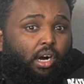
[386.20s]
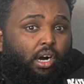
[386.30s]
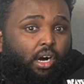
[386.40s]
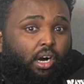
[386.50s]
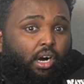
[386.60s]

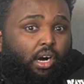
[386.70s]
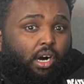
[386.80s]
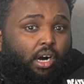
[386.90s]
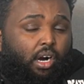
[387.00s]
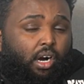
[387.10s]

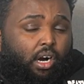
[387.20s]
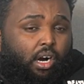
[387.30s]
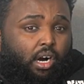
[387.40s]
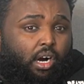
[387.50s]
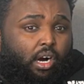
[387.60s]

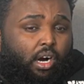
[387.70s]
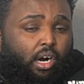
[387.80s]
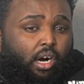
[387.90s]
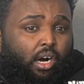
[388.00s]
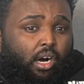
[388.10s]

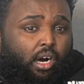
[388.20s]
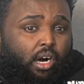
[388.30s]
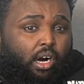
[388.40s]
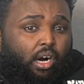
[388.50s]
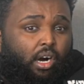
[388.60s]

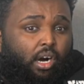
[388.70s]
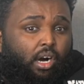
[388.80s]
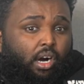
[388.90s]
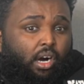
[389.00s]
(silent)